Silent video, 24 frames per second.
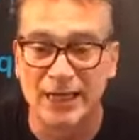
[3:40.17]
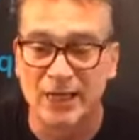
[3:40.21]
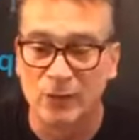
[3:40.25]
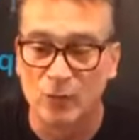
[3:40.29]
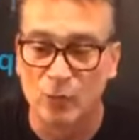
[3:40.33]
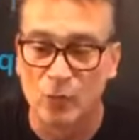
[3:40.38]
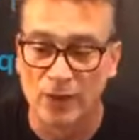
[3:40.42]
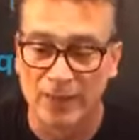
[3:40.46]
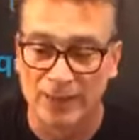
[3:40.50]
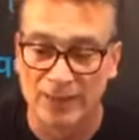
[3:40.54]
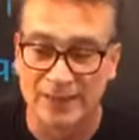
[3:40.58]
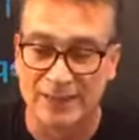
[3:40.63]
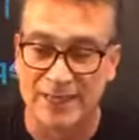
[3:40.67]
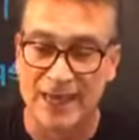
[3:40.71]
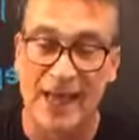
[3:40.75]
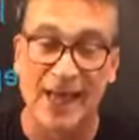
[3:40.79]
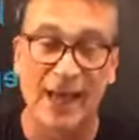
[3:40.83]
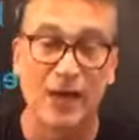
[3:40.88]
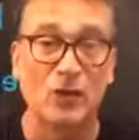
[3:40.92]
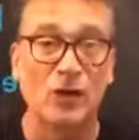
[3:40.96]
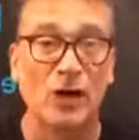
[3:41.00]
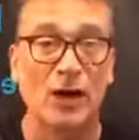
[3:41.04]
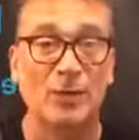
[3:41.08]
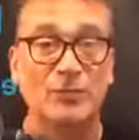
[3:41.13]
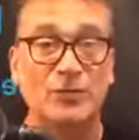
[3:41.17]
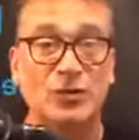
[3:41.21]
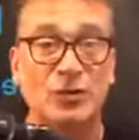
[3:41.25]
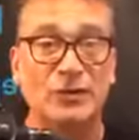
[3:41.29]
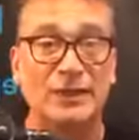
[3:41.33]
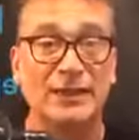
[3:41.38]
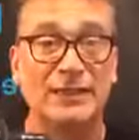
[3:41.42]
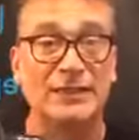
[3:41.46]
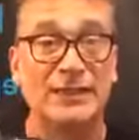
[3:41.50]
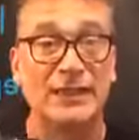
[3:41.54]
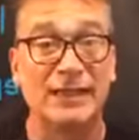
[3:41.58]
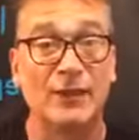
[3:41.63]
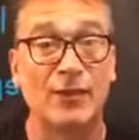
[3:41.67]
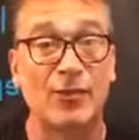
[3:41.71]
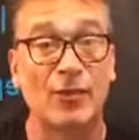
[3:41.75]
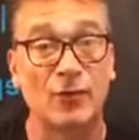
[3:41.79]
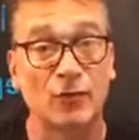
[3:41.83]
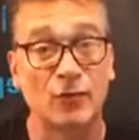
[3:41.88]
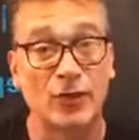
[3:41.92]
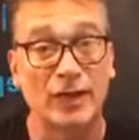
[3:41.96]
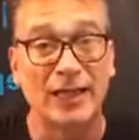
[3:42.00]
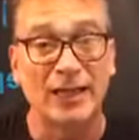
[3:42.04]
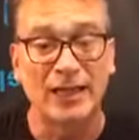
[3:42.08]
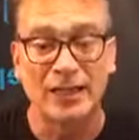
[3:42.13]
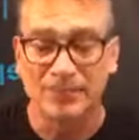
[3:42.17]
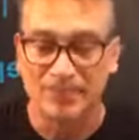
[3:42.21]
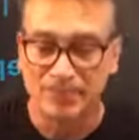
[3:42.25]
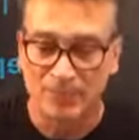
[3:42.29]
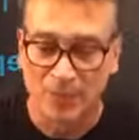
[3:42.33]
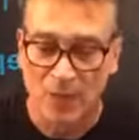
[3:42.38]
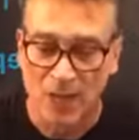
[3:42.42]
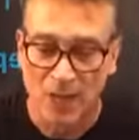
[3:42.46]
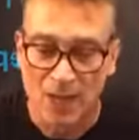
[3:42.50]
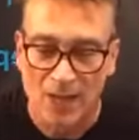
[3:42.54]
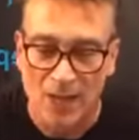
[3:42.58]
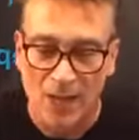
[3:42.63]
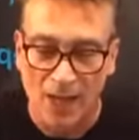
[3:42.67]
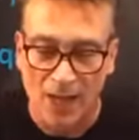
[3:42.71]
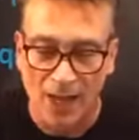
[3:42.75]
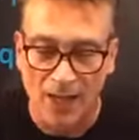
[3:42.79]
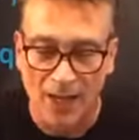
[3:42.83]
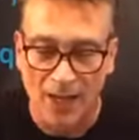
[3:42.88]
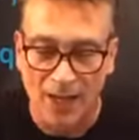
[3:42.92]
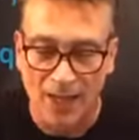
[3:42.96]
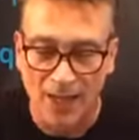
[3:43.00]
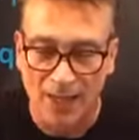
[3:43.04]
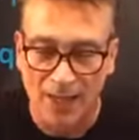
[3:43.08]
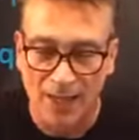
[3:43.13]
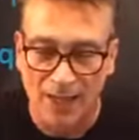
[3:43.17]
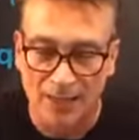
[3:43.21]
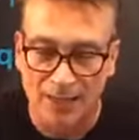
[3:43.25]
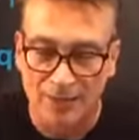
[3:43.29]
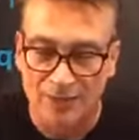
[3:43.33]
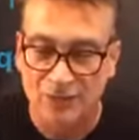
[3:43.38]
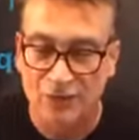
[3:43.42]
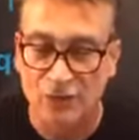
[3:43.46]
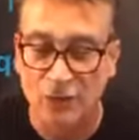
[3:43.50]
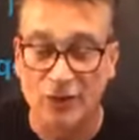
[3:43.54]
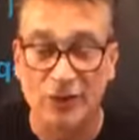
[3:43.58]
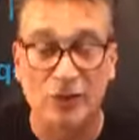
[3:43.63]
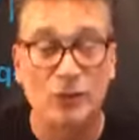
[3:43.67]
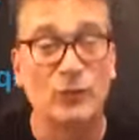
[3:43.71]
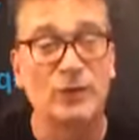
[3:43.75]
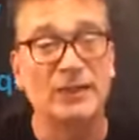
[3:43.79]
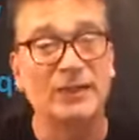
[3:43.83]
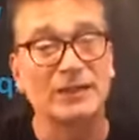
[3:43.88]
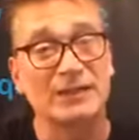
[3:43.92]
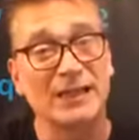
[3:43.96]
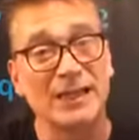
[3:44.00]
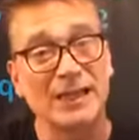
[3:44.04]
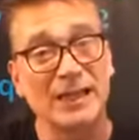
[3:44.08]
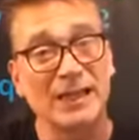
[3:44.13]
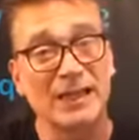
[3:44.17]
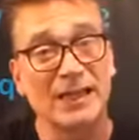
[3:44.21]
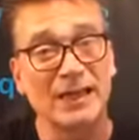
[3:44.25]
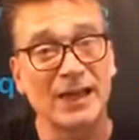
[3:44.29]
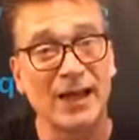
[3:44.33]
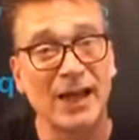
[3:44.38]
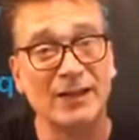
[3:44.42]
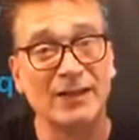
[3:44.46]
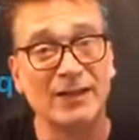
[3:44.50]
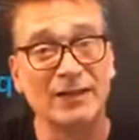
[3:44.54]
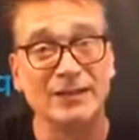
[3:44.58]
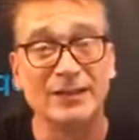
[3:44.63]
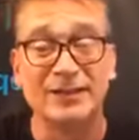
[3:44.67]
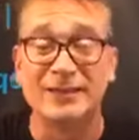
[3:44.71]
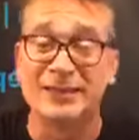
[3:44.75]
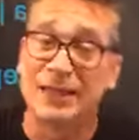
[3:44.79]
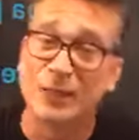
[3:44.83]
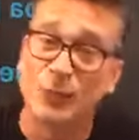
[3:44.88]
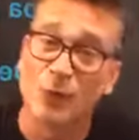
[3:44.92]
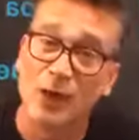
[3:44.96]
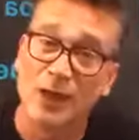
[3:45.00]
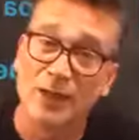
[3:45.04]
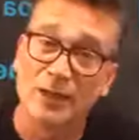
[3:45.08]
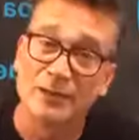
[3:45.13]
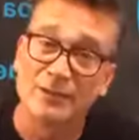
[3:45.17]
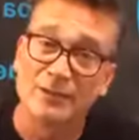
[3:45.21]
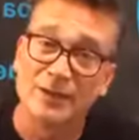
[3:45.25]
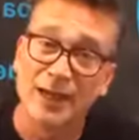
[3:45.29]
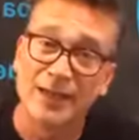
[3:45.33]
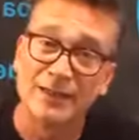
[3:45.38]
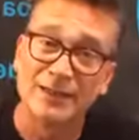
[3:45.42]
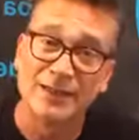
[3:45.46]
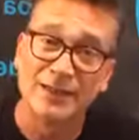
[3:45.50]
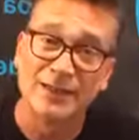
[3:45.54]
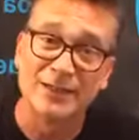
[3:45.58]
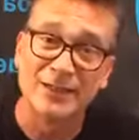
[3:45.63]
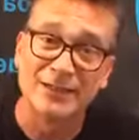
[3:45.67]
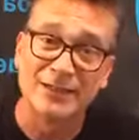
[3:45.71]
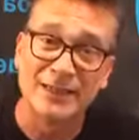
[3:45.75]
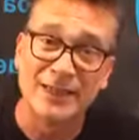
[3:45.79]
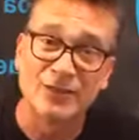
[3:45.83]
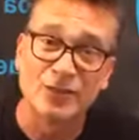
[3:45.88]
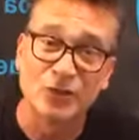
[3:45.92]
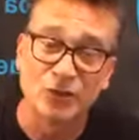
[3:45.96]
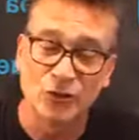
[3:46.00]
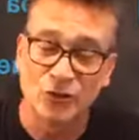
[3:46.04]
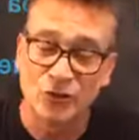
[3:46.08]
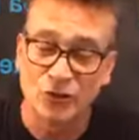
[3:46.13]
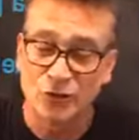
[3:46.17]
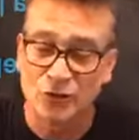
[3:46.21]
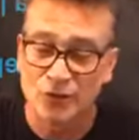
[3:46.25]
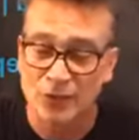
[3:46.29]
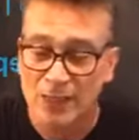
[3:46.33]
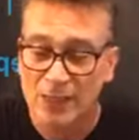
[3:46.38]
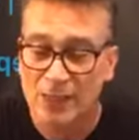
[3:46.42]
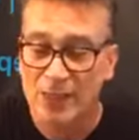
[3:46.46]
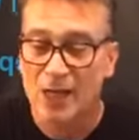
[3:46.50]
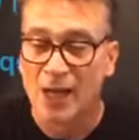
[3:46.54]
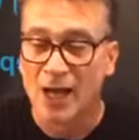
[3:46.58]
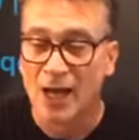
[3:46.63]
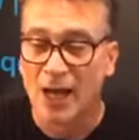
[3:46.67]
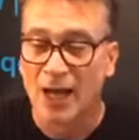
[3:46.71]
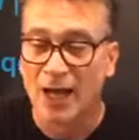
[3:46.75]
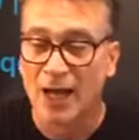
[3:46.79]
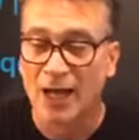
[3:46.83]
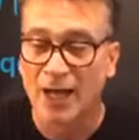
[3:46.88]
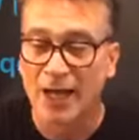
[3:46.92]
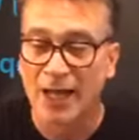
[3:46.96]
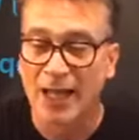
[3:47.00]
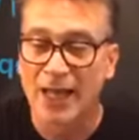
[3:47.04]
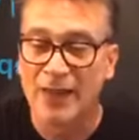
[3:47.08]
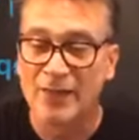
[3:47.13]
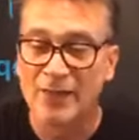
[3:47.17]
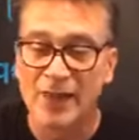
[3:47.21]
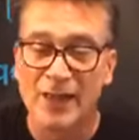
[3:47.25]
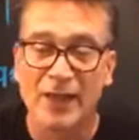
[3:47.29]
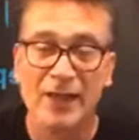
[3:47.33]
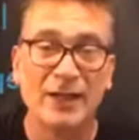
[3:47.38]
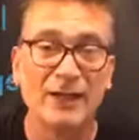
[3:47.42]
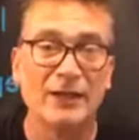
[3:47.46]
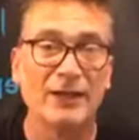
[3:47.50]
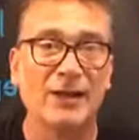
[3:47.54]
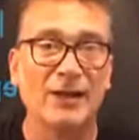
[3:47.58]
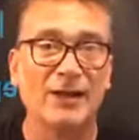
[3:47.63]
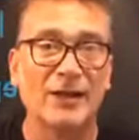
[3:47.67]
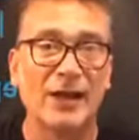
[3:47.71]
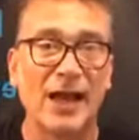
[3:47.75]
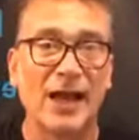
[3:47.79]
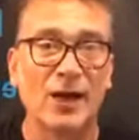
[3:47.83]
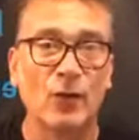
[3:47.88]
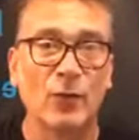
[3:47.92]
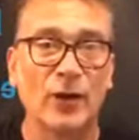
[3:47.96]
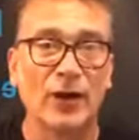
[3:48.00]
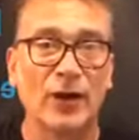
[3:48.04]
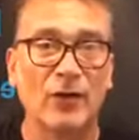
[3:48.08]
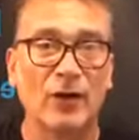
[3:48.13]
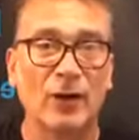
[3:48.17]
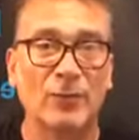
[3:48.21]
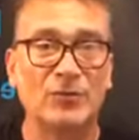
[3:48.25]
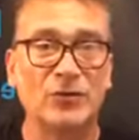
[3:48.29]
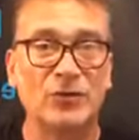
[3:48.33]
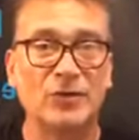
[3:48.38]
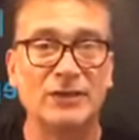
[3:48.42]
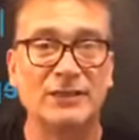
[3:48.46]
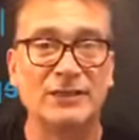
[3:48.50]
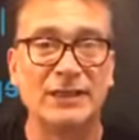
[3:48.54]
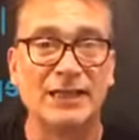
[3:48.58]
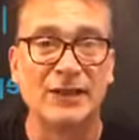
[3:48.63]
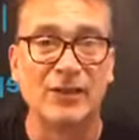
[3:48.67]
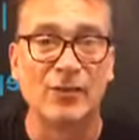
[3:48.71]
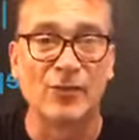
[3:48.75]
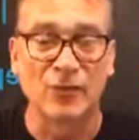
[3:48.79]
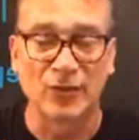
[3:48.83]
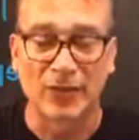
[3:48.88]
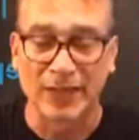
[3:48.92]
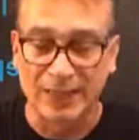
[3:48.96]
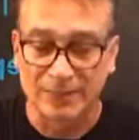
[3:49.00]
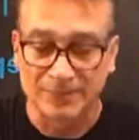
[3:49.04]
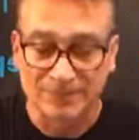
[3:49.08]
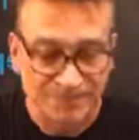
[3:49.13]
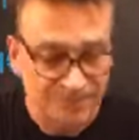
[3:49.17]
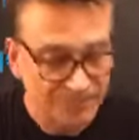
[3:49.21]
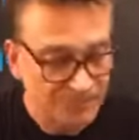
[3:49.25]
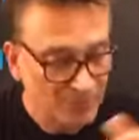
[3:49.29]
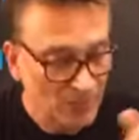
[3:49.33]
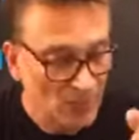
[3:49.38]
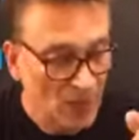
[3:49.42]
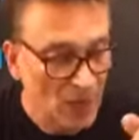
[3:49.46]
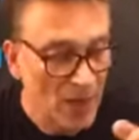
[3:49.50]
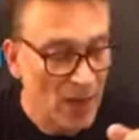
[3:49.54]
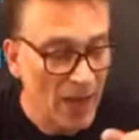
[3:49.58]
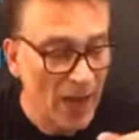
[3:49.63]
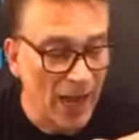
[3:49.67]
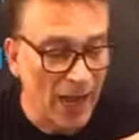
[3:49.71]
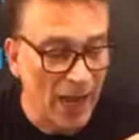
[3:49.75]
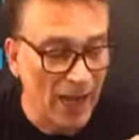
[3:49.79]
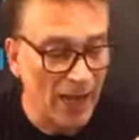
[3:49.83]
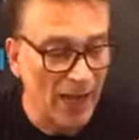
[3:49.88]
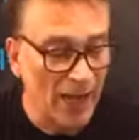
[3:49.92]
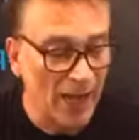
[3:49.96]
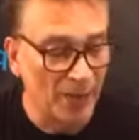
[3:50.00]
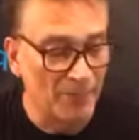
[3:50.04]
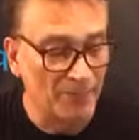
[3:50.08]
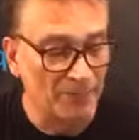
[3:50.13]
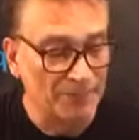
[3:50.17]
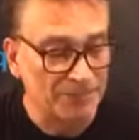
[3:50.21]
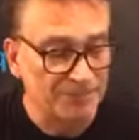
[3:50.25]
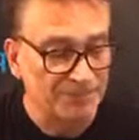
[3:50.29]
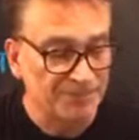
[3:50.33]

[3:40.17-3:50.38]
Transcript: what is now up to the T3. Started with the T, and then the T1, and then the T2, and then now we are up to the T3.